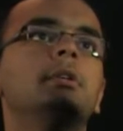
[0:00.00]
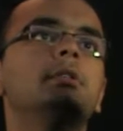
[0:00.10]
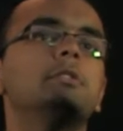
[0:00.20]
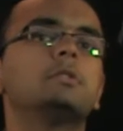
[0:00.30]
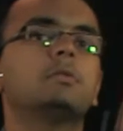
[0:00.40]

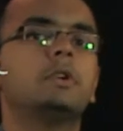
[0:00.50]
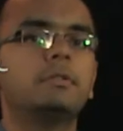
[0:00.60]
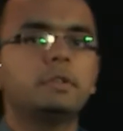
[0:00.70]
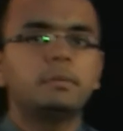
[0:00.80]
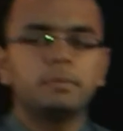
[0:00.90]
So one
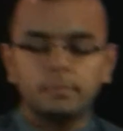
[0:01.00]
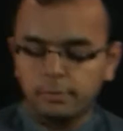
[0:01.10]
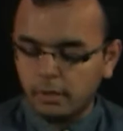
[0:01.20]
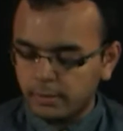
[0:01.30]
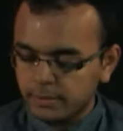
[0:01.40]
of the
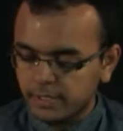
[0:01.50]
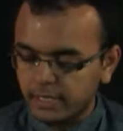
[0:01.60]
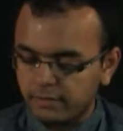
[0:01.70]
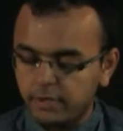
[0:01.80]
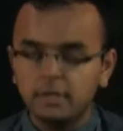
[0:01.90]
problems that I
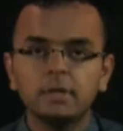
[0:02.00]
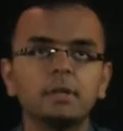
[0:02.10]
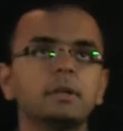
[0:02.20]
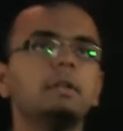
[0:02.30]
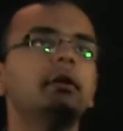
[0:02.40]
have written
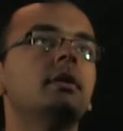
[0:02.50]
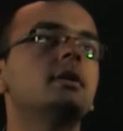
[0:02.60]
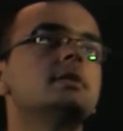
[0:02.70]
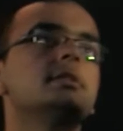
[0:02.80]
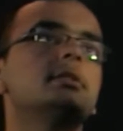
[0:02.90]
here
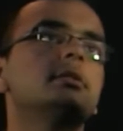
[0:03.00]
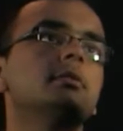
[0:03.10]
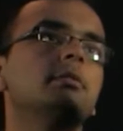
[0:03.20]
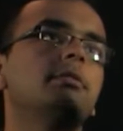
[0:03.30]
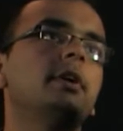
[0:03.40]
is
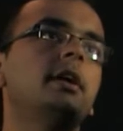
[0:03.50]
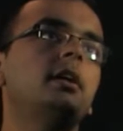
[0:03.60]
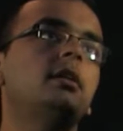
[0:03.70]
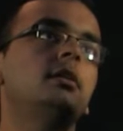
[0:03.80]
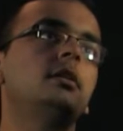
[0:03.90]

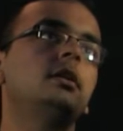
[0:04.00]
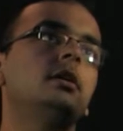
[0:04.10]
find